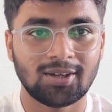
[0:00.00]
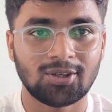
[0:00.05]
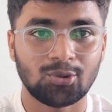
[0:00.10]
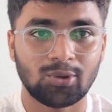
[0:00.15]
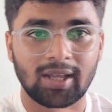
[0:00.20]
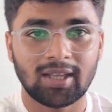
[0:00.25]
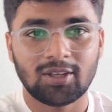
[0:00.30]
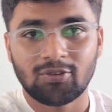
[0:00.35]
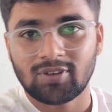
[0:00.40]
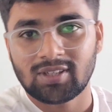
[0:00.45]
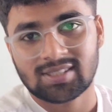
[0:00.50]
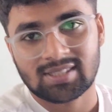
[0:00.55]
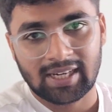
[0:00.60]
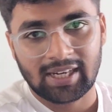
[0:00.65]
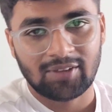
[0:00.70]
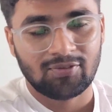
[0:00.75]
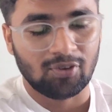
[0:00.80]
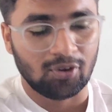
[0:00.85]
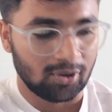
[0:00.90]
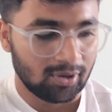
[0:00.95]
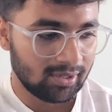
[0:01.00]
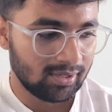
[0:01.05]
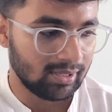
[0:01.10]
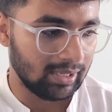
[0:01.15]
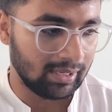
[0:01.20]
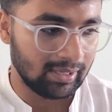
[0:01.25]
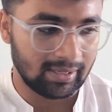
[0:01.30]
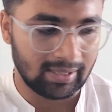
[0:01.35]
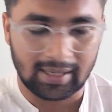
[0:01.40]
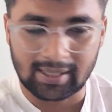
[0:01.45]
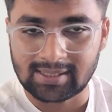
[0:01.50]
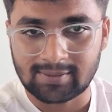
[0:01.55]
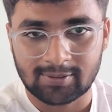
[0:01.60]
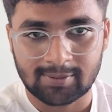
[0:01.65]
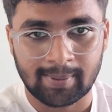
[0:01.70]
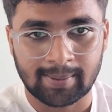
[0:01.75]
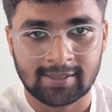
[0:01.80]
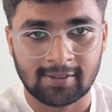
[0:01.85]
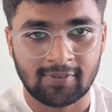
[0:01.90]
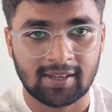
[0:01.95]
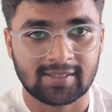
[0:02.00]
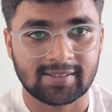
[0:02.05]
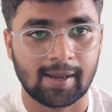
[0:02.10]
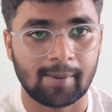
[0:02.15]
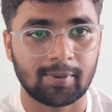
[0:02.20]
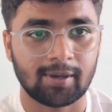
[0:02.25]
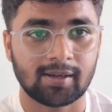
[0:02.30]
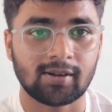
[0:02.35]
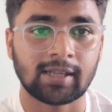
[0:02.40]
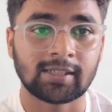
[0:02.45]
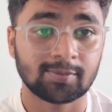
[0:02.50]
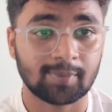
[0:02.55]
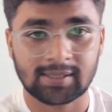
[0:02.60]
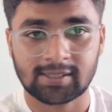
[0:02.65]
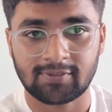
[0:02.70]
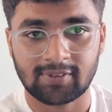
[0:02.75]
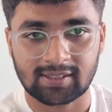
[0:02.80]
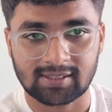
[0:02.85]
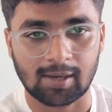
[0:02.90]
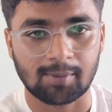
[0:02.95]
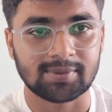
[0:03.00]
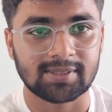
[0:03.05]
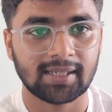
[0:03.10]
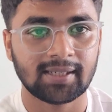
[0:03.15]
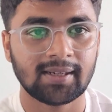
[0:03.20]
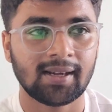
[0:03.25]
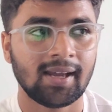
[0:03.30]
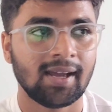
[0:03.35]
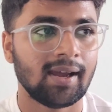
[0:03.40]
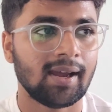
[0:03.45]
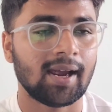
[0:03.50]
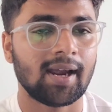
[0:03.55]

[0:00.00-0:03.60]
today you will study for a specific chapter and specific subject,